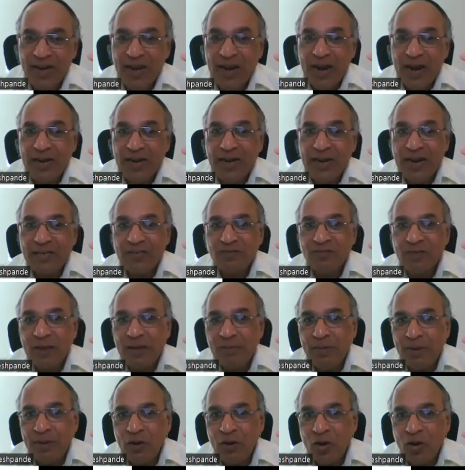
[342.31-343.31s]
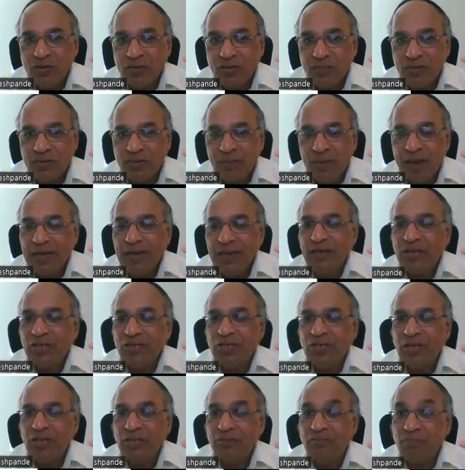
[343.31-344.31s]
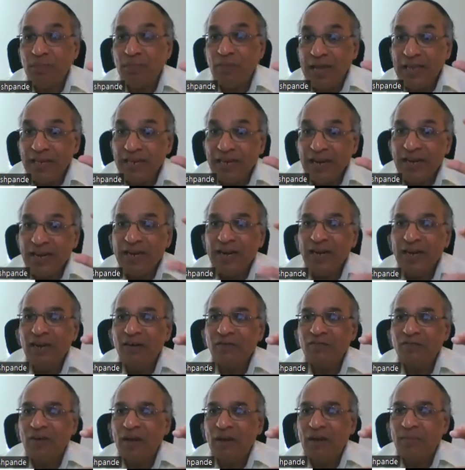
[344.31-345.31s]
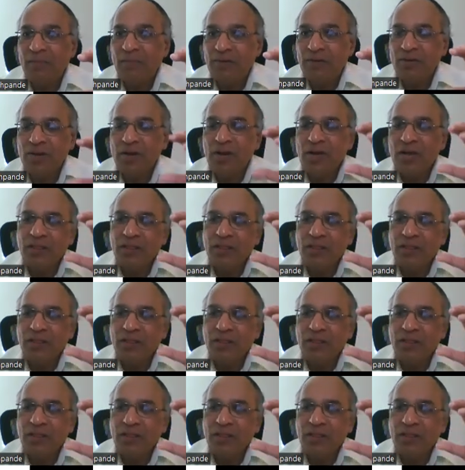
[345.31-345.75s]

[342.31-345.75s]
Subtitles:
And that's why, because of the myelin sheath, myelinated nerve fibers,